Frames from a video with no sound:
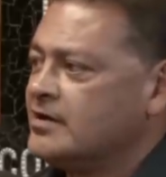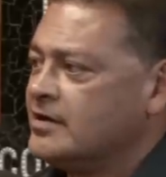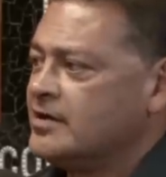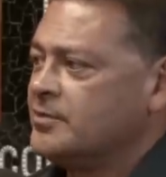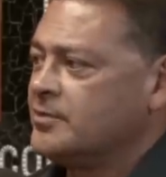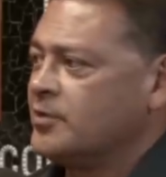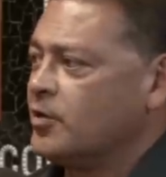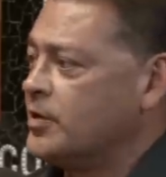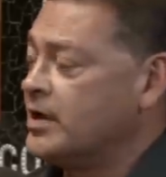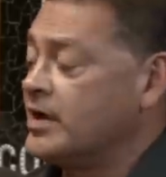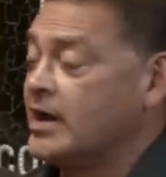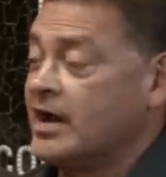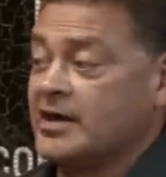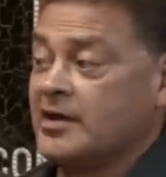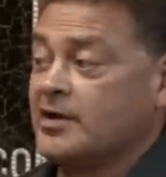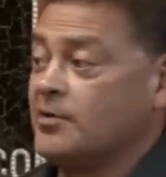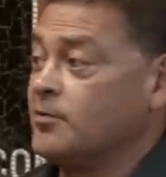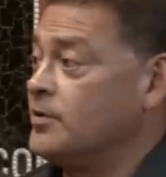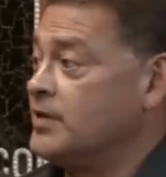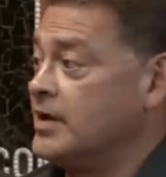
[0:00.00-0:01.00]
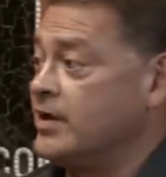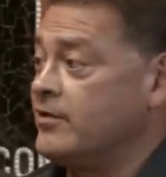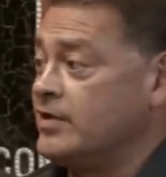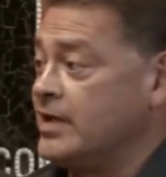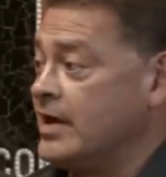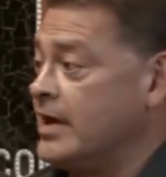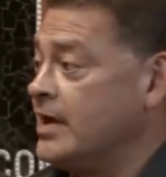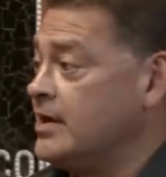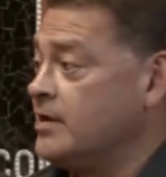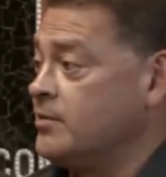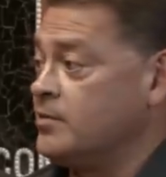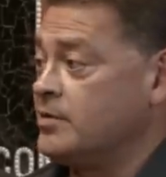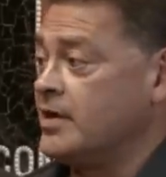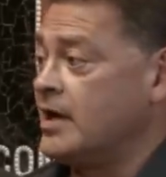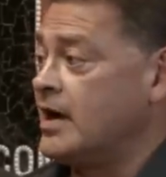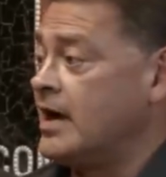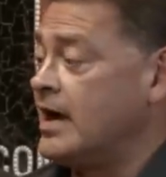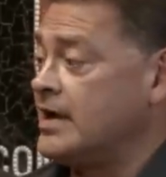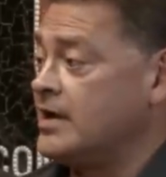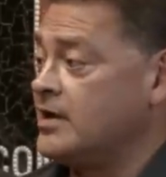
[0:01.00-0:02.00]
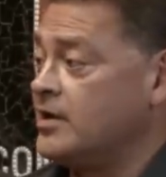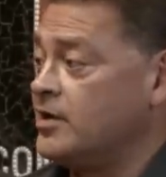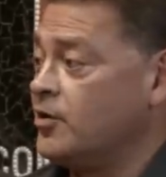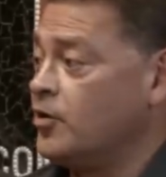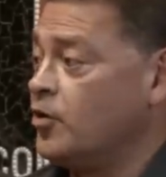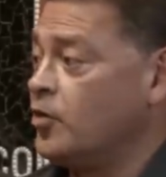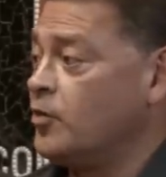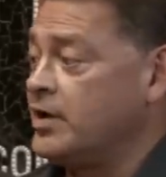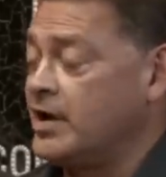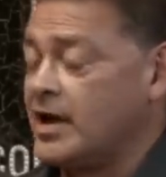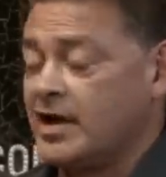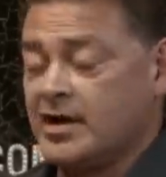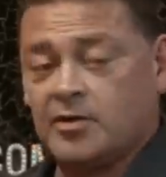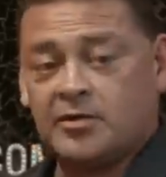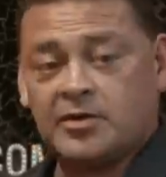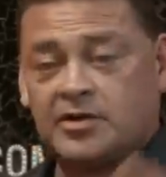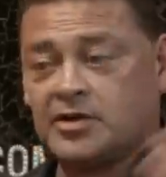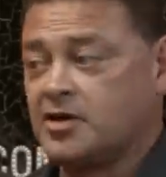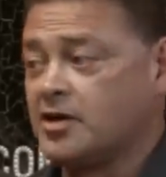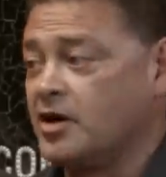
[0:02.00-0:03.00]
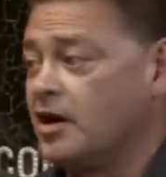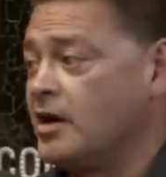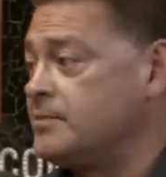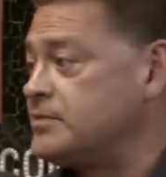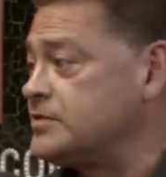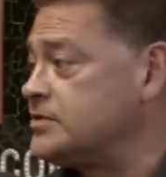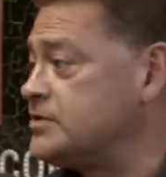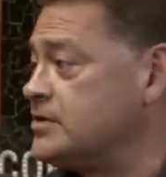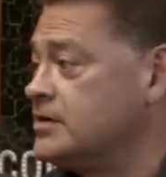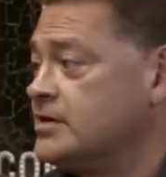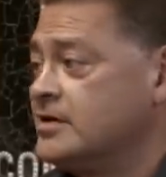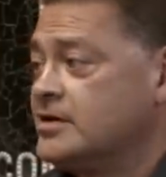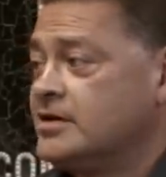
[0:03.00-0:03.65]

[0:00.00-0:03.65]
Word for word: But we got hit with everything. I got hit with a high heel. We got hit with cups.